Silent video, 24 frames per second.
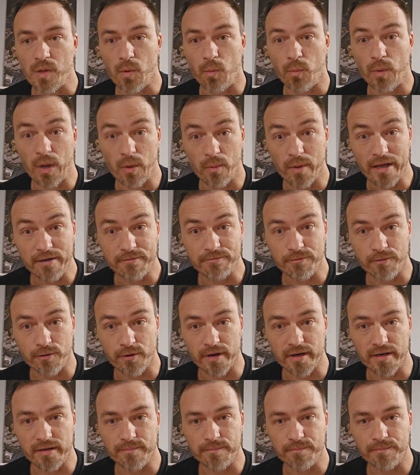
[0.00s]
we went
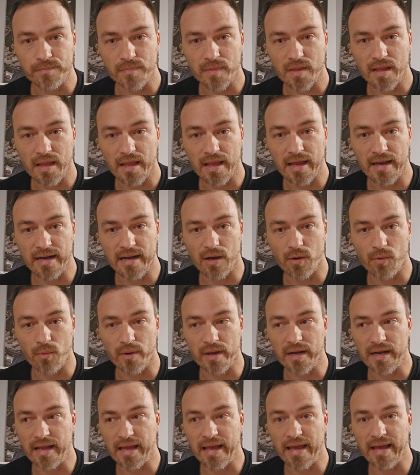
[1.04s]
for it, and I
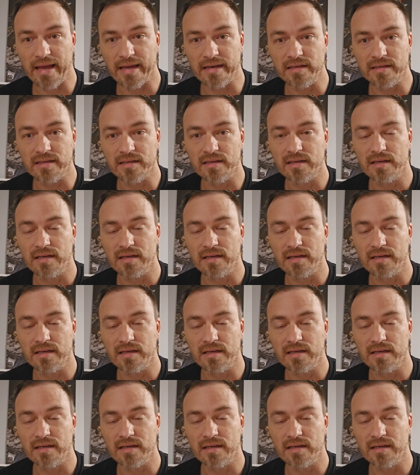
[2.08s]
went ahead.